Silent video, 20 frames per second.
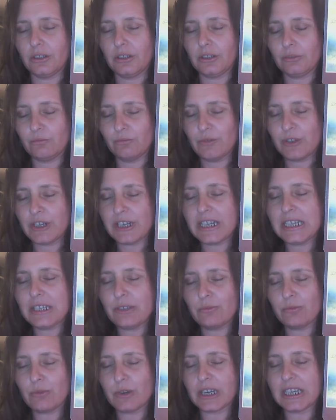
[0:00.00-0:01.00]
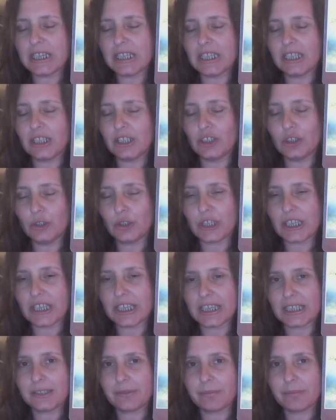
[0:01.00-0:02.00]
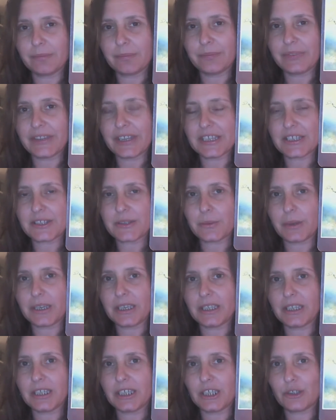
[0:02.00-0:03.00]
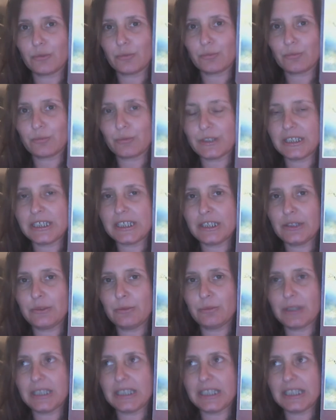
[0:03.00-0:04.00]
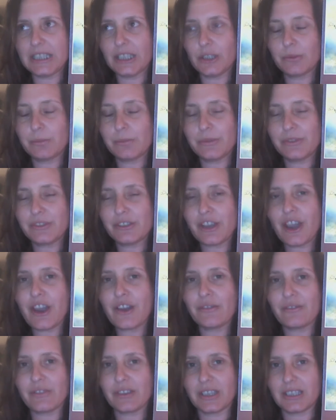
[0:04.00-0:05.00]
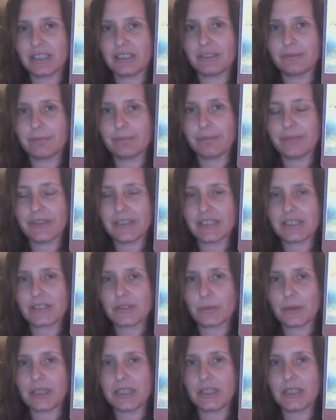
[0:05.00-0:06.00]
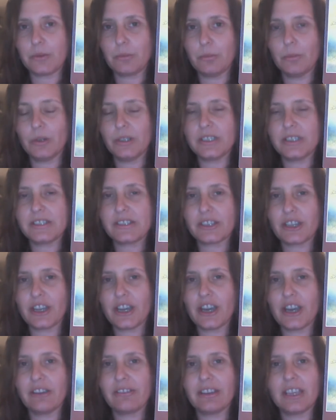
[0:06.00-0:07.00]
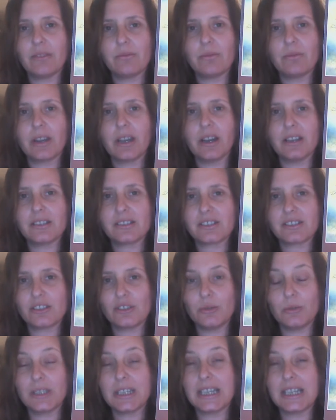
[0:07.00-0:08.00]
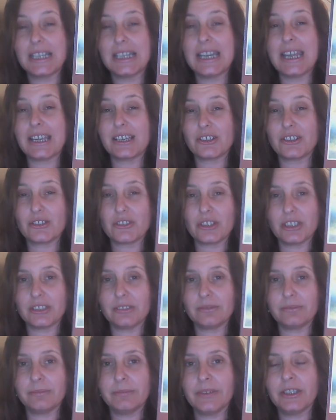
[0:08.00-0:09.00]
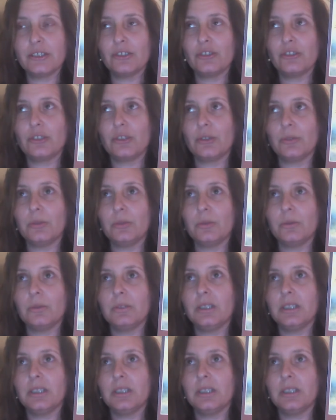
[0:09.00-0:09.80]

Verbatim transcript: Really, really looking this week, really, really observing this week what is occurring in regards to connection, to